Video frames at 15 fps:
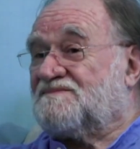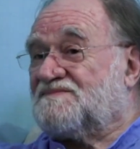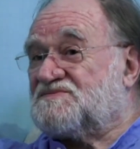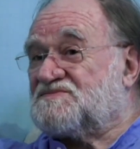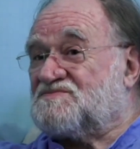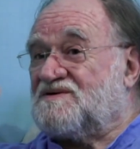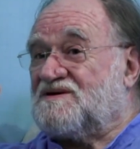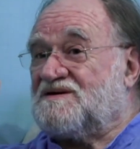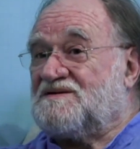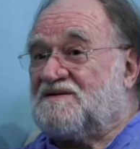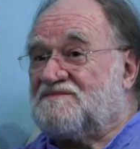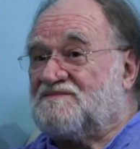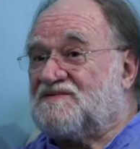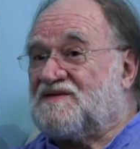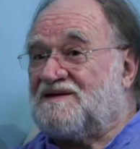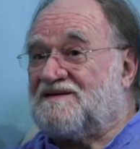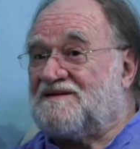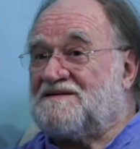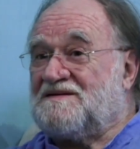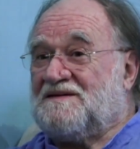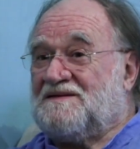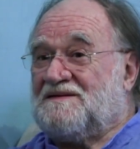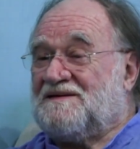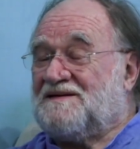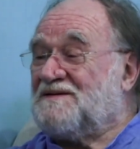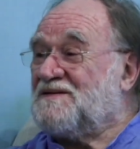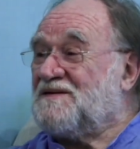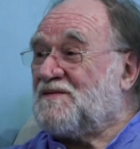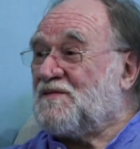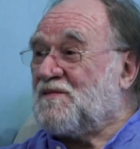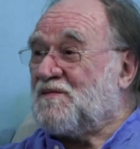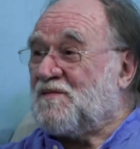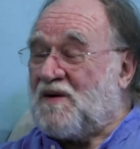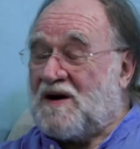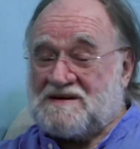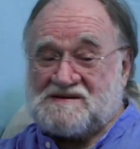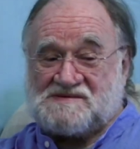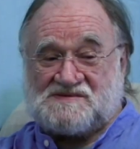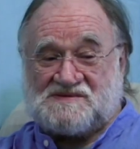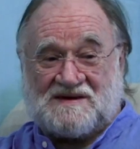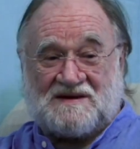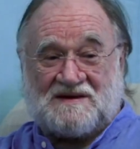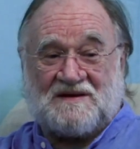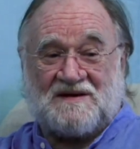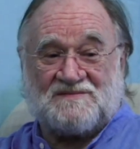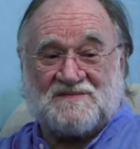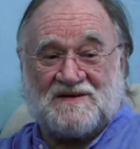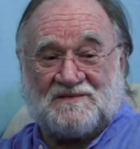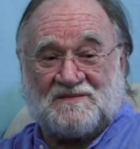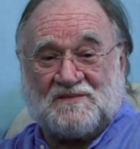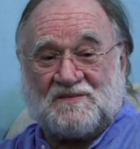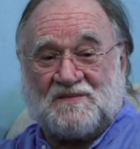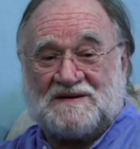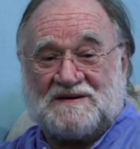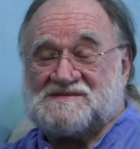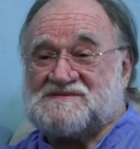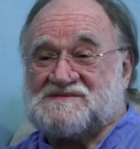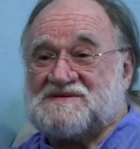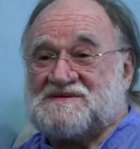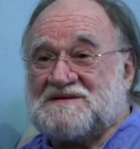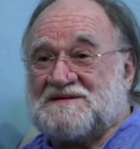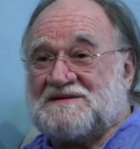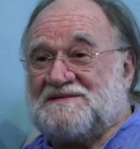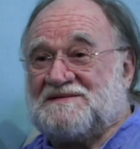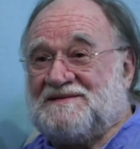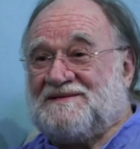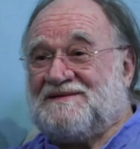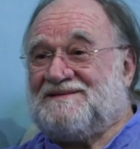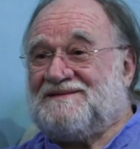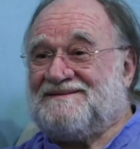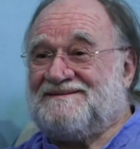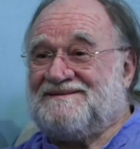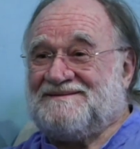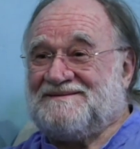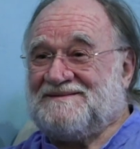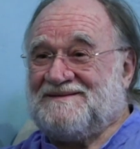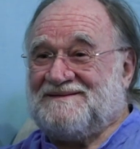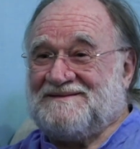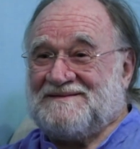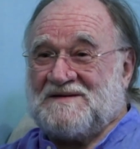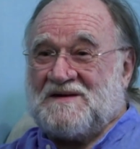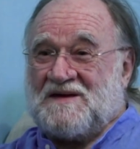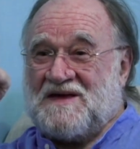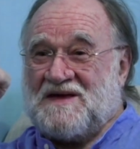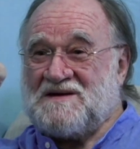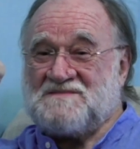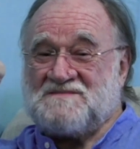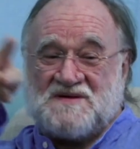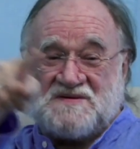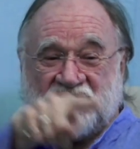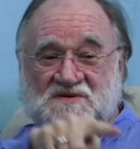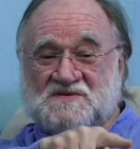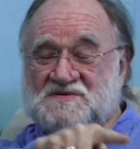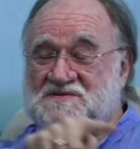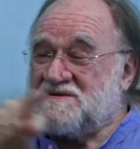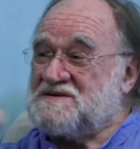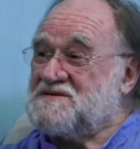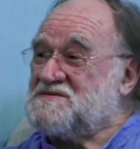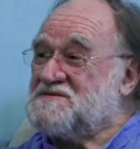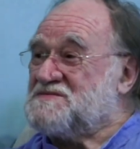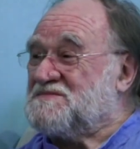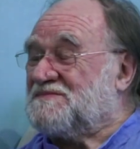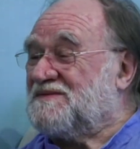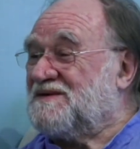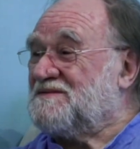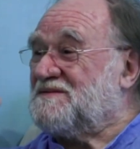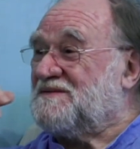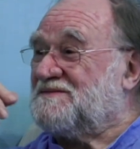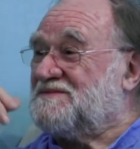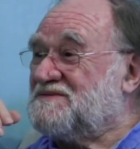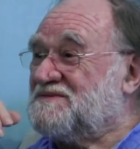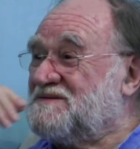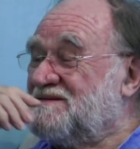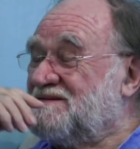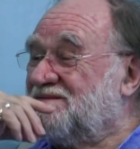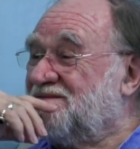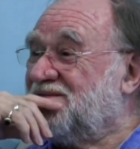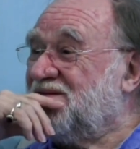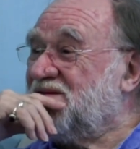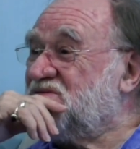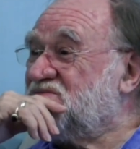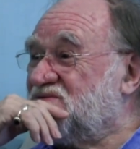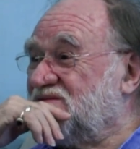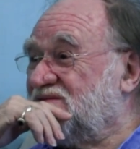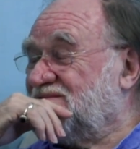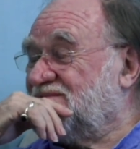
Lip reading: screen over there. One is there, and one is there. Him and you and who? You like to see? Easy.